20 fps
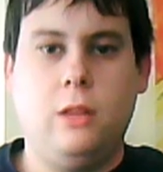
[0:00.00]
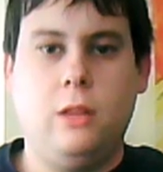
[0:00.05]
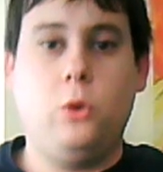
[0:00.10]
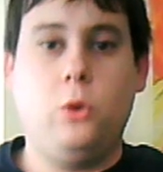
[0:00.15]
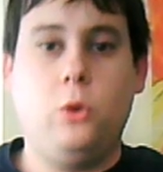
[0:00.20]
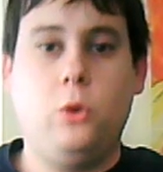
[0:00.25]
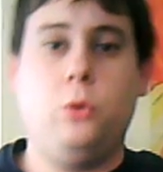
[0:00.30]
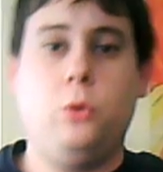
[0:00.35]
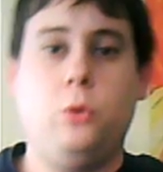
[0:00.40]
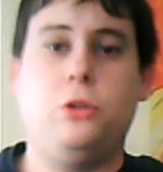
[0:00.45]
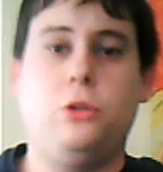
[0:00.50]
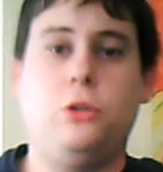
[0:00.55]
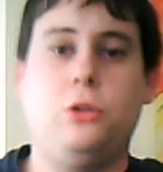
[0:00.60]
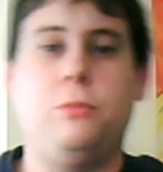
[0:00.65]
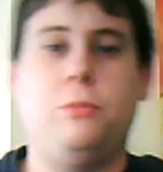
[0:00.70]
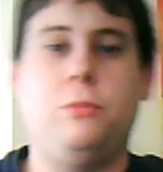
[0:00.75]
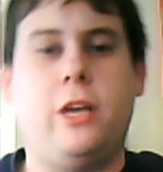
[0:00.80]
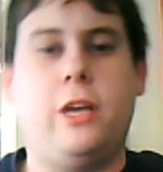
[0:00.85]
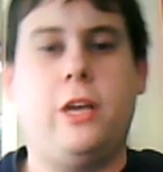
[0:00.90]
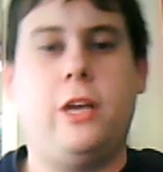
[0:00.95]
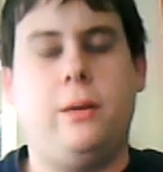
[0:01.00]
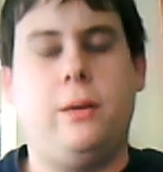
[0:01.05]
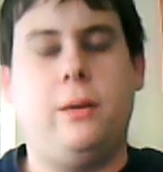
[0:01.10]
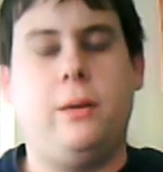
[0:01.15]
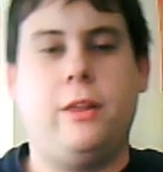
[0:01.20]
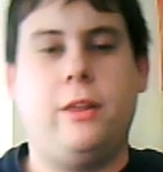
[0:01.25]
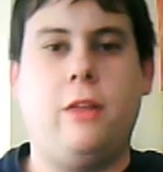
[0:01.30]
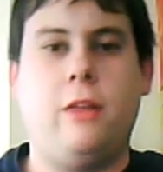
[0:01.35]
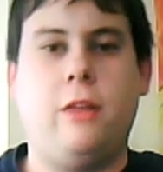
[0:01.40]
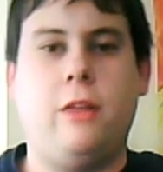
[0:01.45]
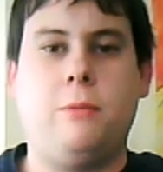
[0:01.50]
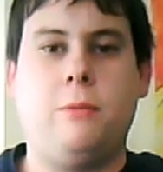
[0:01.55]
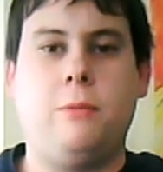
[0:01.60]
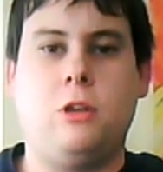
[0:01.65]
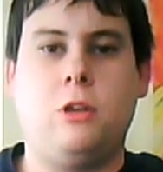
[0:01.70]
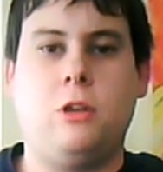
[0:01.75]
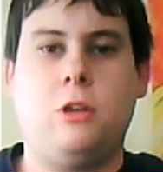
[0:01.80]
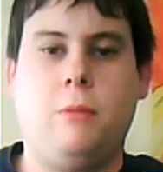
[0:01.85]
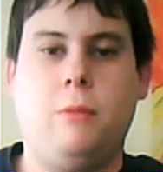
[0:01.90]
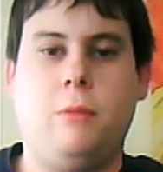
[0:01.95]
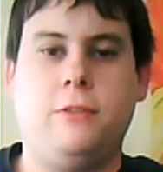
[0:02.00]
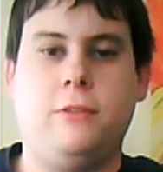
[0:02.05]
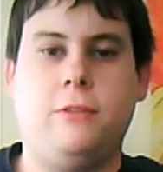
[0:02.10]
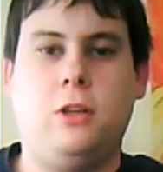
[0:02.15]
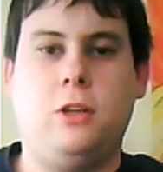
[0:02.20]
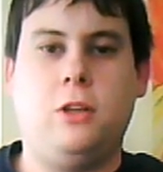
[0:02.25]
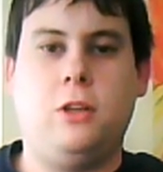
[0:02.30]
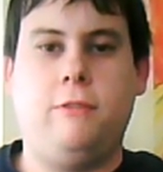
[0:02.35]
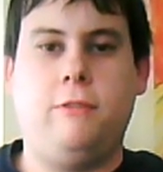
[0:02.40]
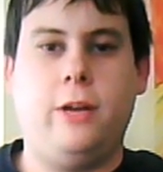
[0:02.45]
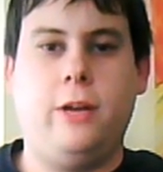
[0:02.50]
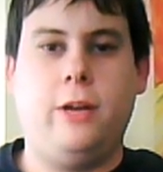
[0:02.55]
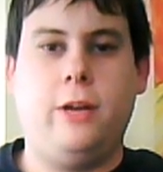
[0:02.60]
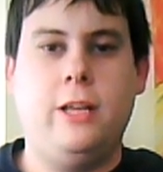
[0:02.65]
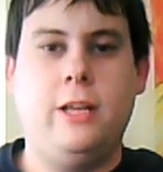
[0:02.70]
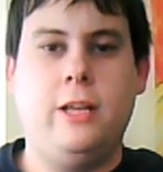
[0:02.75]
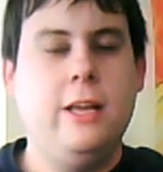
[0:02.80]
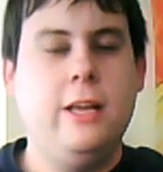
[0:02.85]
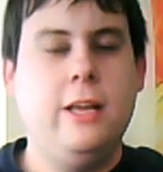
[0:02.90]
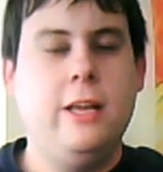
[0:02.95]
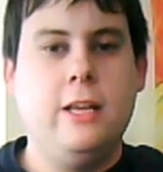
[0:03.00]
Hello YouTube, Jay here with another episode of Murphy's Law for you.